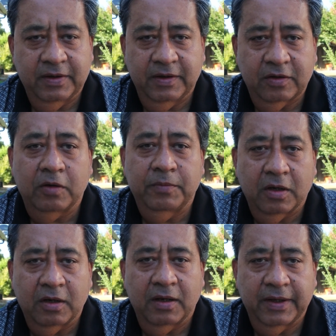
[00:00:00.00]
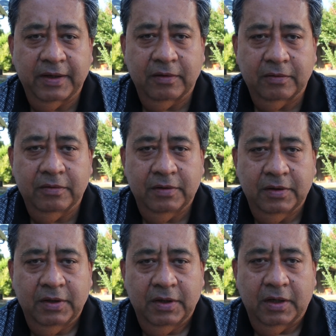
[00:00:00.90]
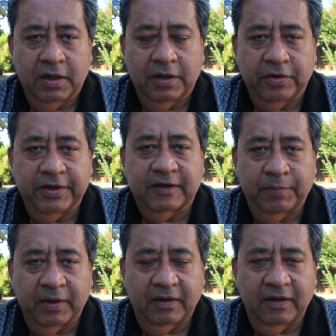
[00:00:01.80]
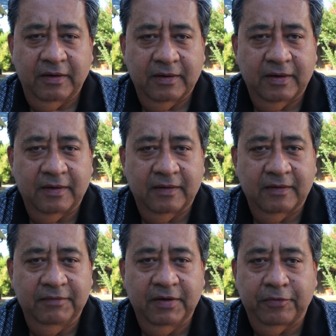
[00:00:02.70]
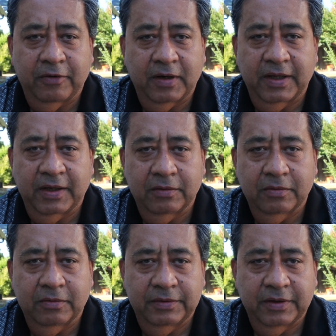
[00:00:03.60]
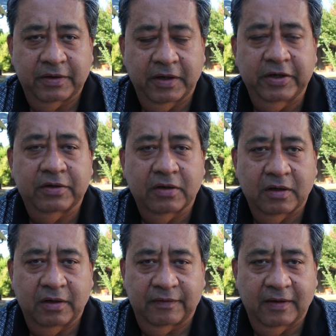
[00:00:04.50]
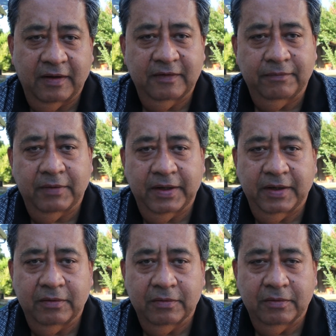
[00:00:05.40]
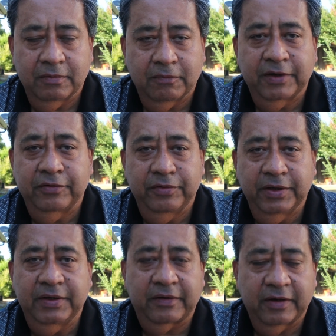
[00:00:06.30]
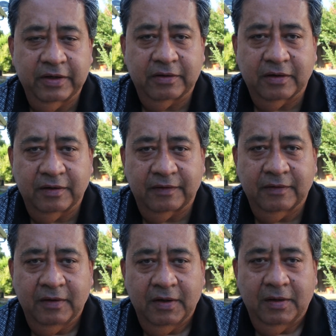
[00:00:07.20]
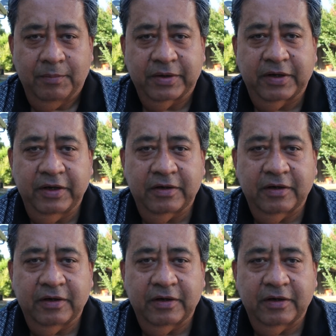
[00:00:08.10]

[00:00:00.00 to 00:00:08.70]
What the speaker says: it will be all like not expected. And even for like the credit cards, as if like why do you need the credit cards? But credit